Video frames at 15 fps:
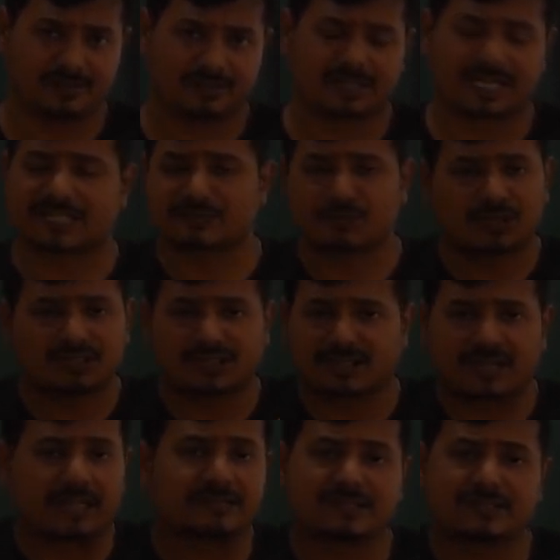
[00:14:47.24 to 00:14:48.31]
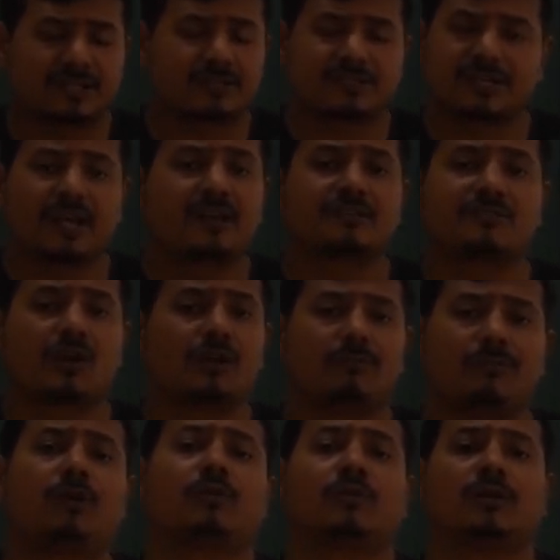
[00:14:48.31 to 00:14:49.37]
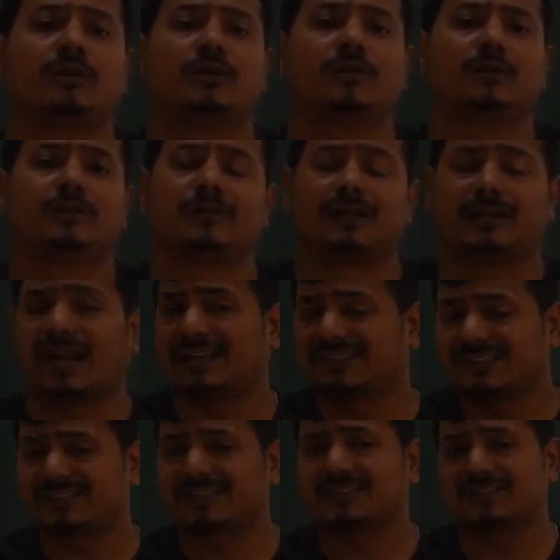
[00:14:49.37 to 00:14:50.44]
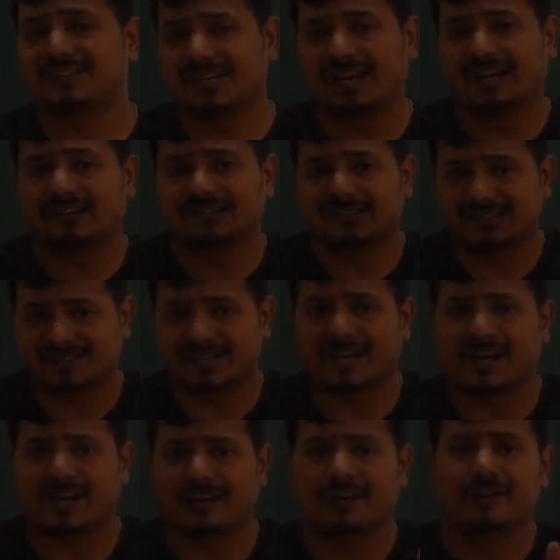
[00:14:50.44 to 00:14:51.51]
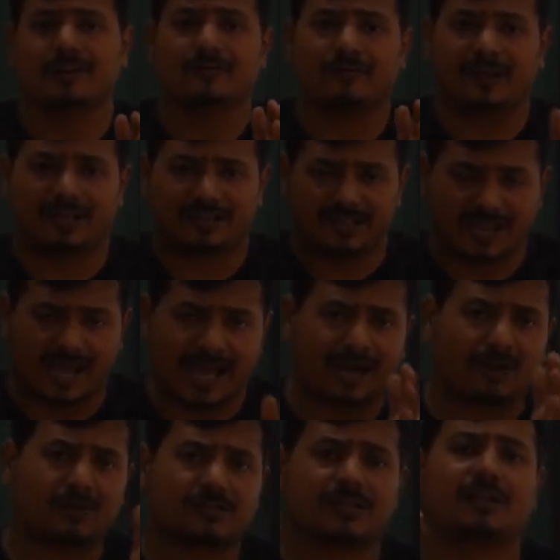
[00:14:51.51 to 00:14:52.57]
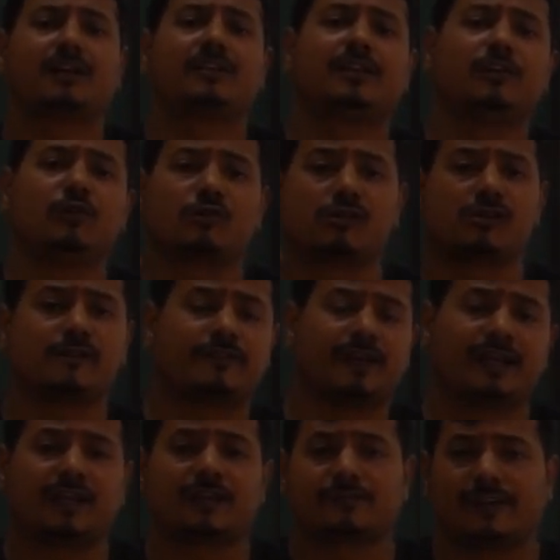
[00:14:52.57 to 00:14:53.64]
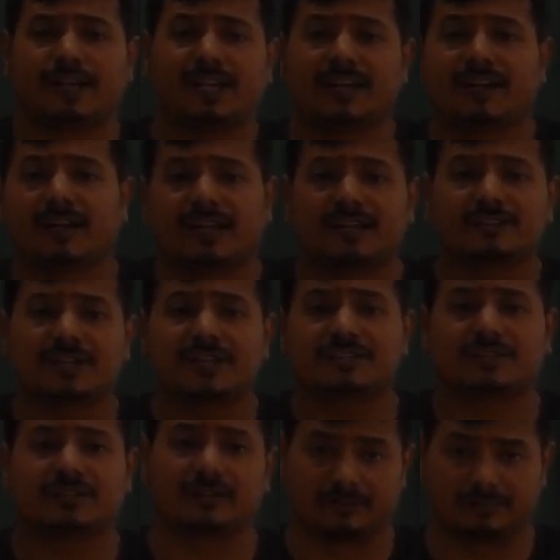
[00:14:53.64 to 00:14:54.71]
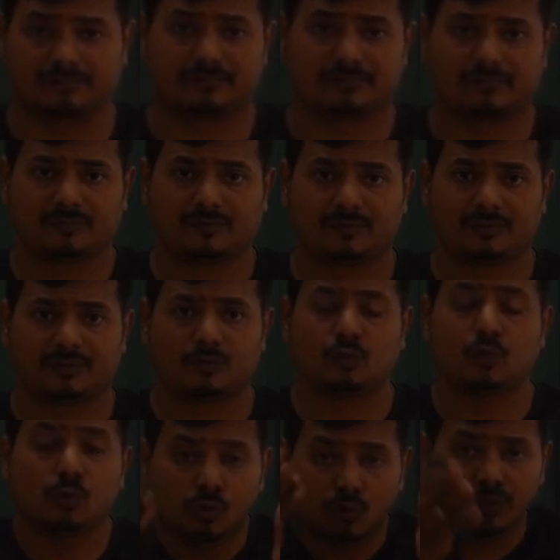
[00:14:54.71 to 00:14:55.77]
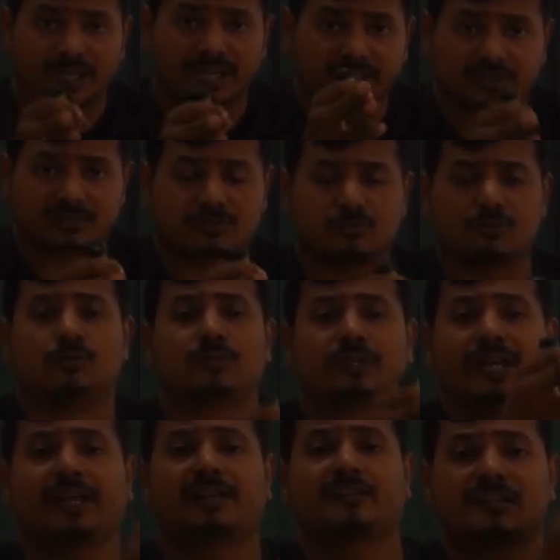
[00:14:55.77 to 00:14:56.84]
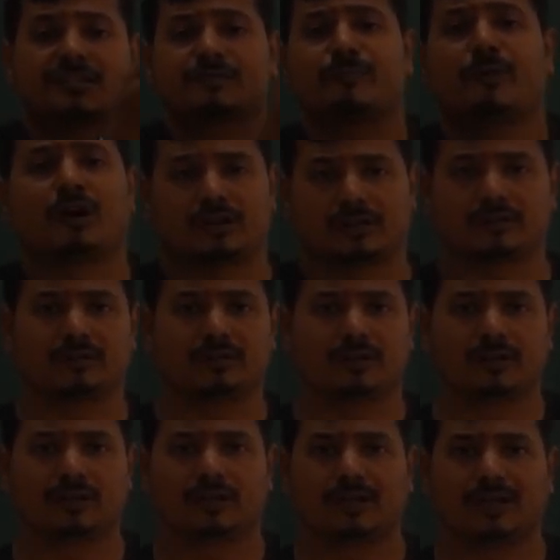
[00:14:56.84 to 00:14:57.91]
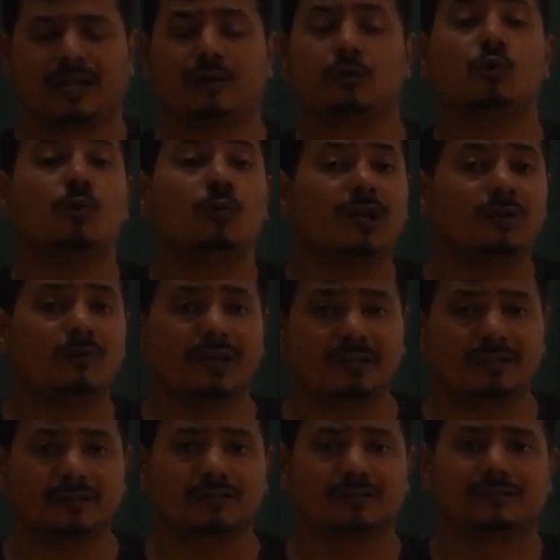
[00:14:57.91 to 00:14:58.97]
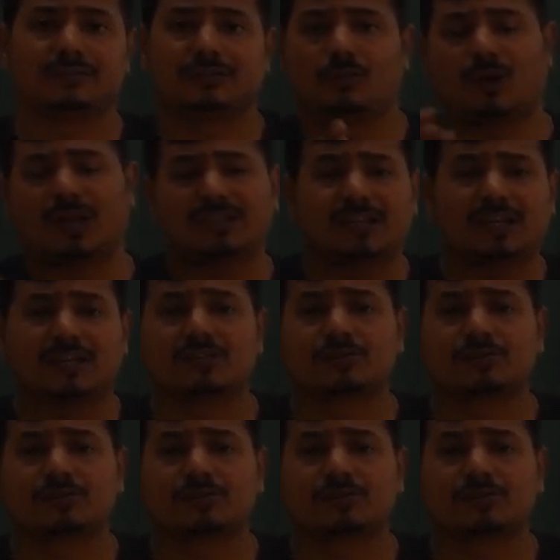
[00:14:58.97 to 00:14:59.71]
That's what the transition state is all about. The transition state is a state where the halogen and the nucleophile are fighting against each other. who needs to take that spot. And who will win? The one that is